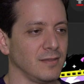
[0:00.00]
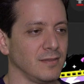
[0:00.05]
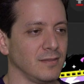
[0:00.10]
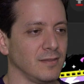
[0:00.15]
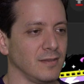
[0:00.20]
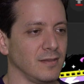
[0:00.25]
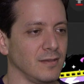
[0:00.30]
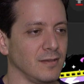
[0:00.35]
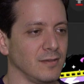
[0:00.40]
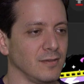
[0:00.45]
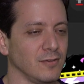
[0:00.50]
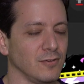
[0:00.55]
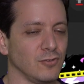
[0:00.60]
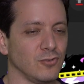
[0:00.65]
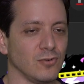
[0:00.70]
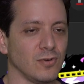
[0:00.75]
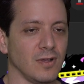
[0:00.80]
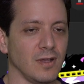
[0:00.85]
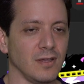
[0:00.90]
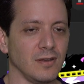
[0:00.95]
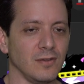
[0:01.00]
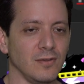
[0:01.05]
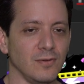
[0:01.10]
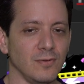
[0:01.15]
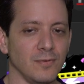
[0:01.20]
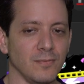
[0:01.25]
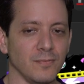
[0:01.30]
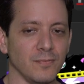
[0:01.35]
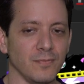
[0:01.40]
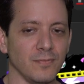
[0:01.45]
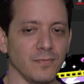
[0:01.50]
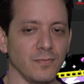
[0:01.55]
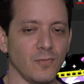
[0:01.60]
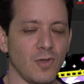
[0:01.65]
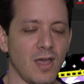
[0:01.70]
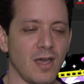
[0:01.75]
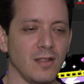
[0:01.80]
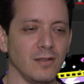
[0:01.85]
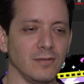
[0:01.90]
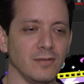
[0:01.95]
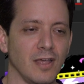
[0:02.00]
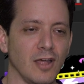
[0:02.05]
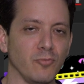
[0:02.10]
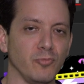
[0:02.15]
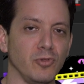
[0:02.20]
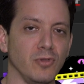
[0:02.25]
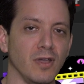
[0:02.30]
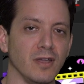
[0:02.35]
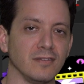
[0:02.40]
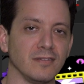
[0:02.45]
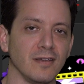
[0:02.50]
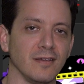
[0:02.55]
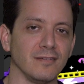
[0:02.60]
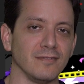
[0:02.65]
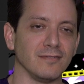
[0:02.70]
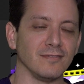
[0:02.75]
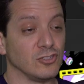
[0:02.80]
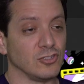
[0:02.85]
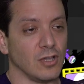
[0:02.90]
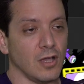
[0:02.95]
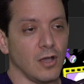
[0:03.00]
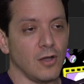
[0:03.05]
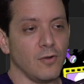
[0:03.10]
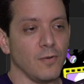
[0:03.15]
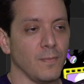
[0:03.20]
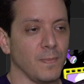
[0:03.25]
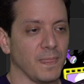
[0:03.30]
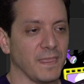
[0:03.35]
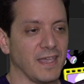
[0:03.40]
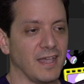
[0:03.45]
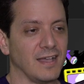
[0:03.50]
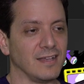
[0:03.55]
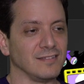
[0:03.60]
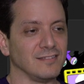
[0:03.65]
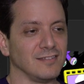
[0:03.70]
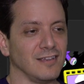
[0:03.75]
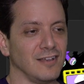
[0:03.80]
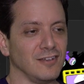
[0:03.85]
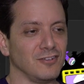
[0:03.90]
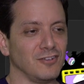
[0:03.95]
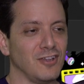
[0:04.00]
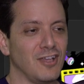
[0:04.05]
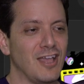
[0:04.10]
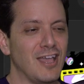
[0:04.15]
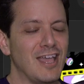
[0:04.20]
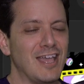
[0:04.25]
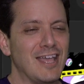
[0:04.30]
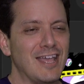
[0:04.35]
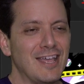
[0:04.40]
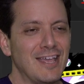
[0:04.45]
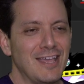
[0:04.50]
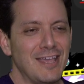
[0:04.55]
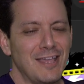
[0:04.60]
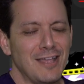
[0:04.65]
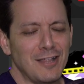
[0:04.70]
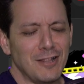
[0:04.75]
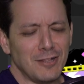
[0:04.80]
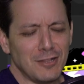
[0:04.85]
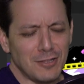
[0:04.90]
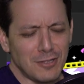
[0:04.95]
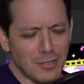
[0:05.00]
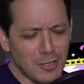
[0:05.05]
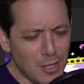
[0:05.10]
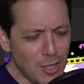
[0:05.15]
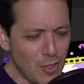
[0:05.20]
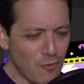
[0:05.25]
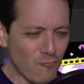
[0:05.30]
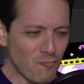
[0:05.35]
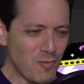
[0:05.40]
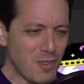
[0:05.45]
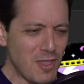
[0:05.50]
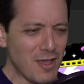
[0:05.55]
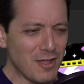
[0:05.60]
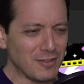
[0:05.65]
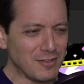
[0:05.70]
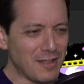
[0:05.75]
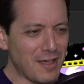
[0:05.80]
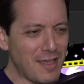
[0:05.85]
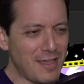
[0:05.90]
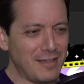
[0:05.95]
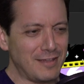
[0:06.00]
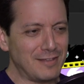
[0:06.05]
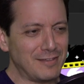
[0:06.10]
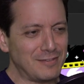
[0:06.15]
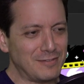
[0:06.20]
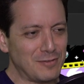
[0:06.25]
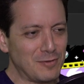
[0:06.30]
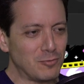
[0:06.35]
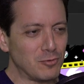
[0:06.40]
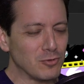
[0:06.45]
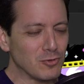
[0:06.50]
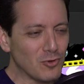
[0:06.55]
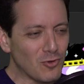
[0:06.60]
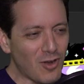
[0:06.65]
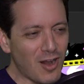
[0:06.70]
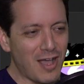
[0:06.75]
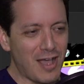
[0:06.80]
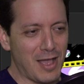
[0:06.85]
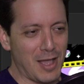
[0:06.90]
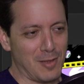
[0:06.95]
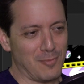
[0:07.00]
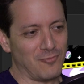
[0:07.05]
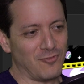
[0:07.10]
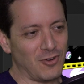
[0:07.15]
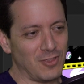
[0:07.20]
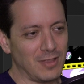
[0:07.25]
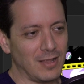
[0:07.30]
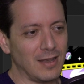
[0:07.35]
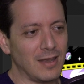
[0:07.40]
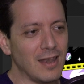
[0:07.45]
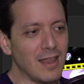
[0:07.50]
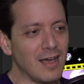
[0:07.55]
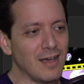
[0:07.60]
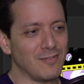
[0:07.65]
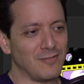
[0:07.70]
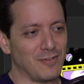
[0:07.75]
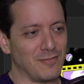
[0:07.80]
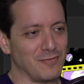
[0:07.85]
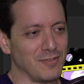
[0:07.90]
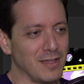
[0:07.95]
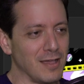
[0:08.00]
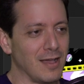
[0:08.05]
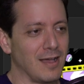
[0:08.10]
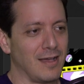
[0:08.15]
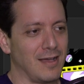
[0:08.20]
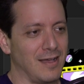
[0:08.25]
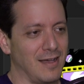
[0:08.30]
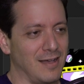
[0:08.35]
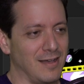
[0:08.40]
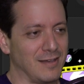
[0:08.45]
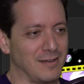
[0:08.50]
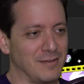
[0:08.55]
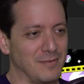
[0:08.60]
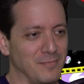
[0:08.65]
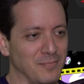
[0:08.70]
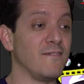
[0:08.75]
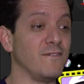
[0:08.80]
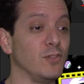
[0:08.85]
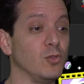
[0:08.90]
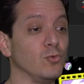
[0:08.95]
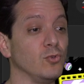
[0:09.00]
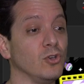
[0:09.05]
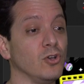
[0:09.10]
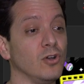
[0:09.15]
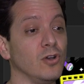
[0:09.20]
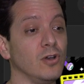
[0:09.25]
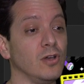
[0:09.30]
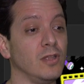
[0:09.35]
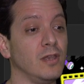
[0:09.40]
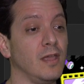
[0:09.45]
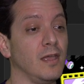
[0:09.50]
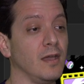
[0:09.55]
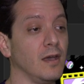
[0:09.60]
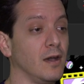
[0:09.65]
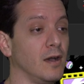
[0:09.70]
to try to, well, help you guys out. So, as such, leave me a like and subscribe for the love of God. If you could,